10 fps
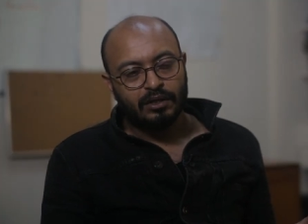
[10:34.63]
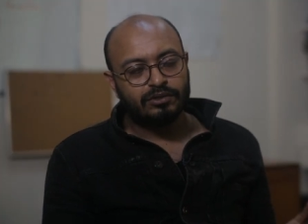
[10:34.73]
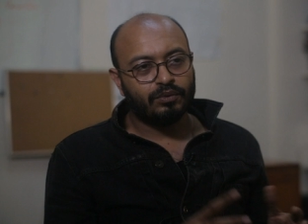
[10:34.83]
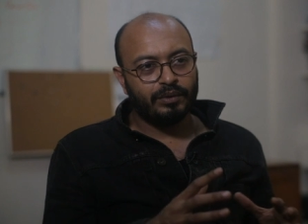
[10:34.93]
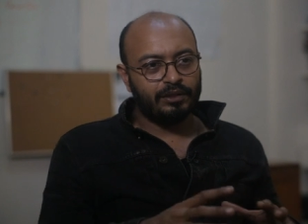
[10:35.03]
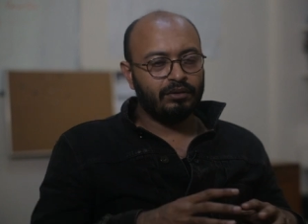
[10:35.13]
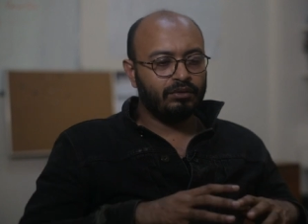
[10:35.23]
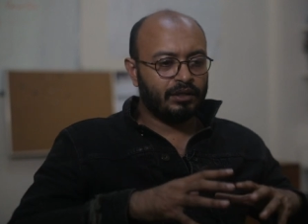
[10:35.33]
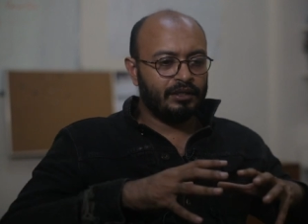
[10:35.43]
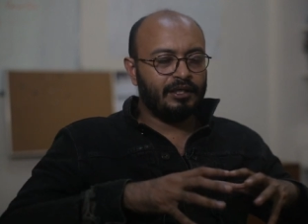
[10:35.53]
So when you
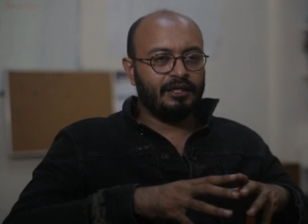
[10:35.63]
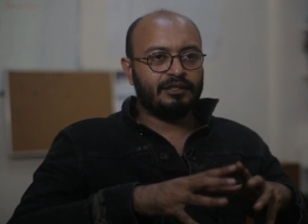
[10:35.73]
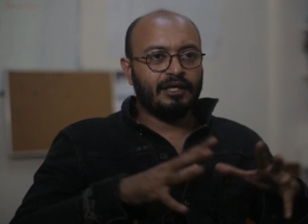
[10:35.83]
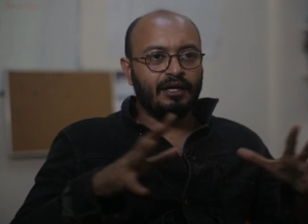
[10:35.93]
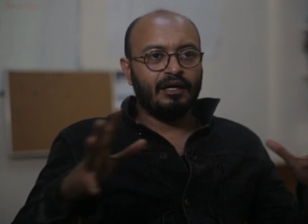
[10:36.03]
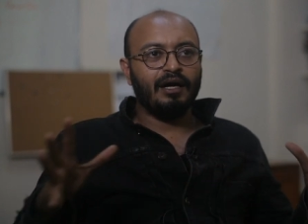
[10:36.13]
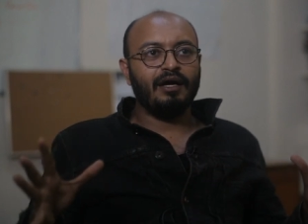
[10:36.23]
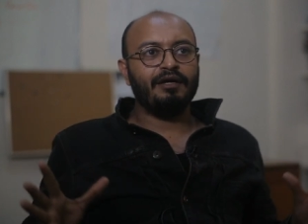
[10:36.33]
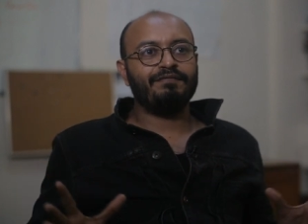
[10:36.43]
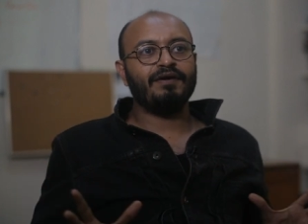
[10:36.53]
look at the entire
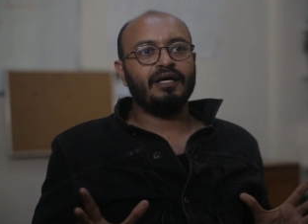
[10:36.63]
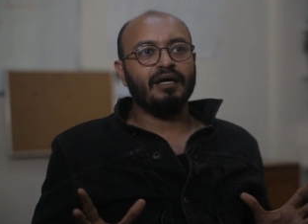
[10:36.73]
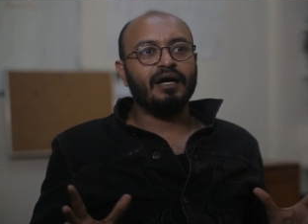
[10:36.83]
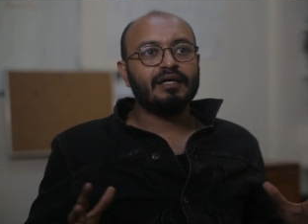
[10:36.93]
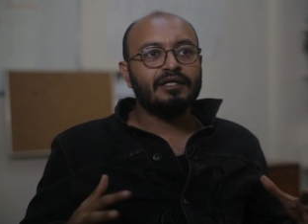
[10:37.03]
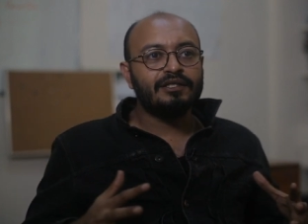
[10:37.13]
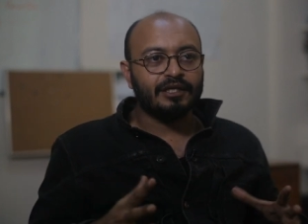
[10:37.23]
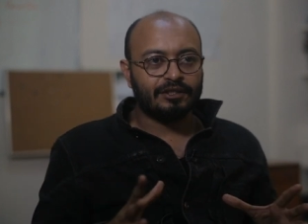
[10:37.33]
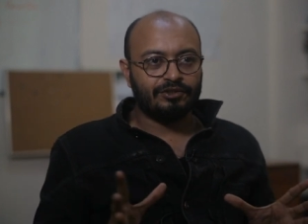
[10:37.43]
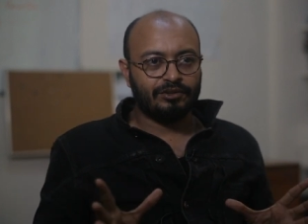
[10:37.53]
RFI
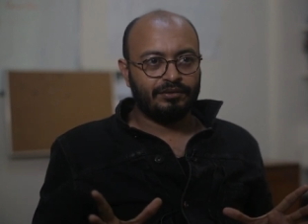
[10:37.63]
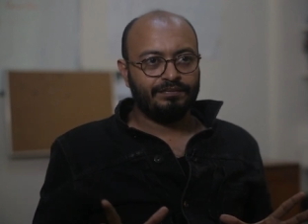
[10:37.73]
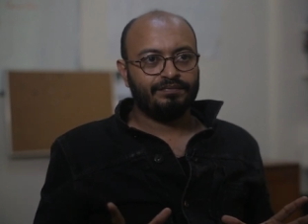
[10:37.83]
architecture,